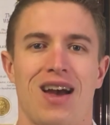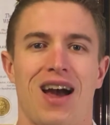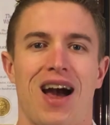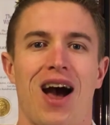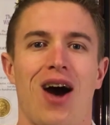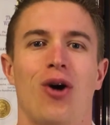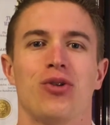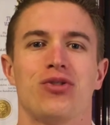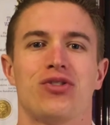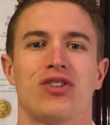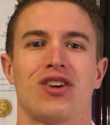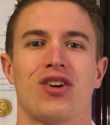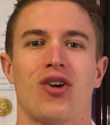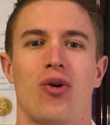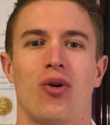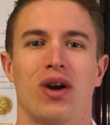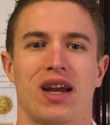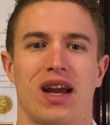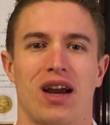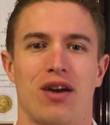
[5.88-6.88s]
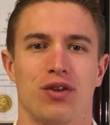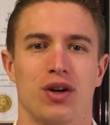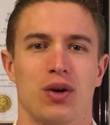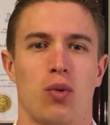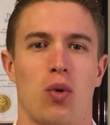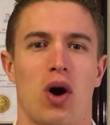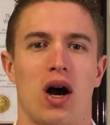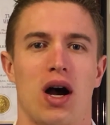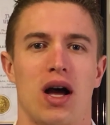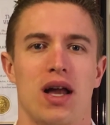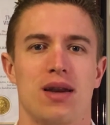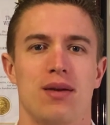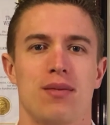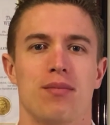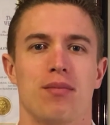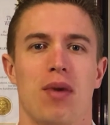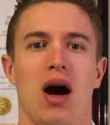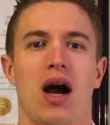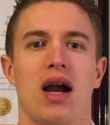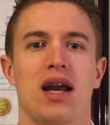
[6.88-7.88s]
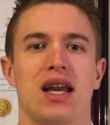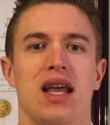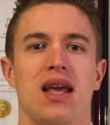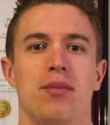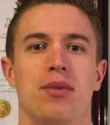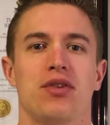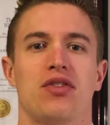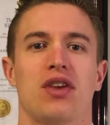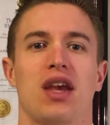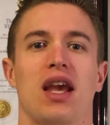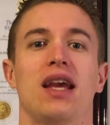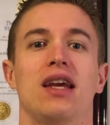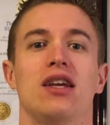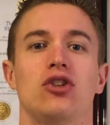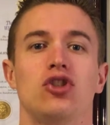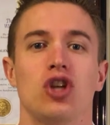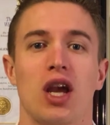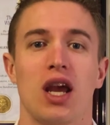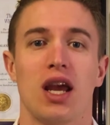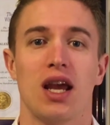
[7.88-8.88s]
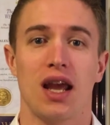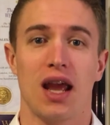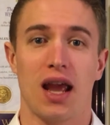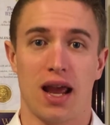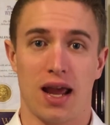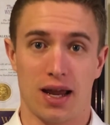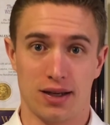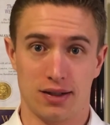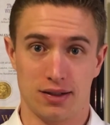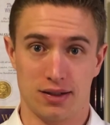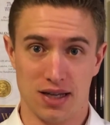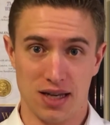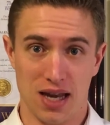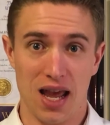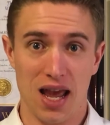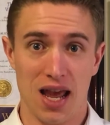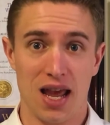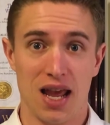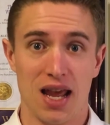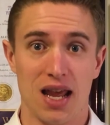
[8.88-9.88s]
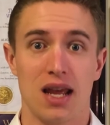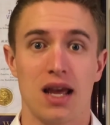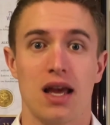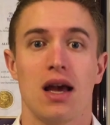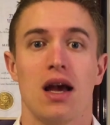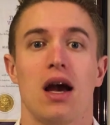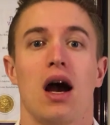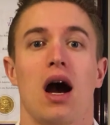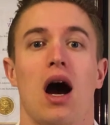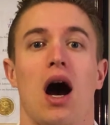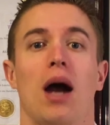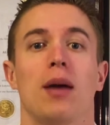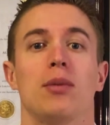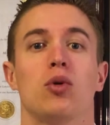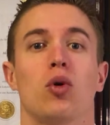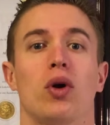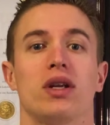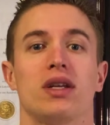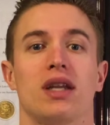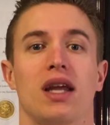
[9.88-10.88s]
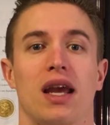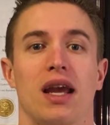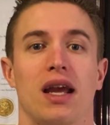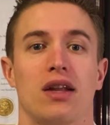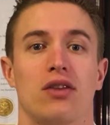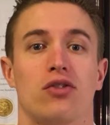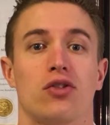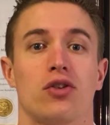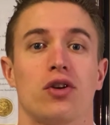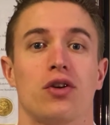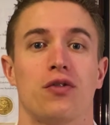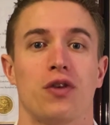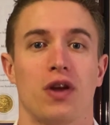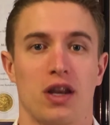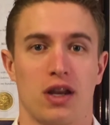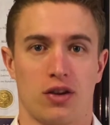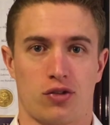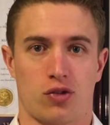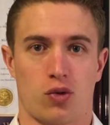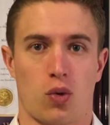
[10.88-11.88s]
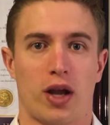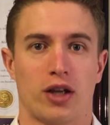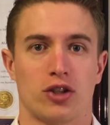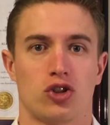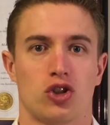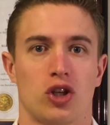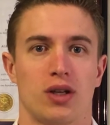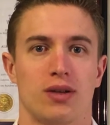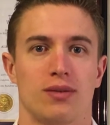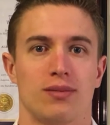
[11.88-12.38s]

How's it going, everyone? My name is AJ, and today I'm going to answer a fitness question.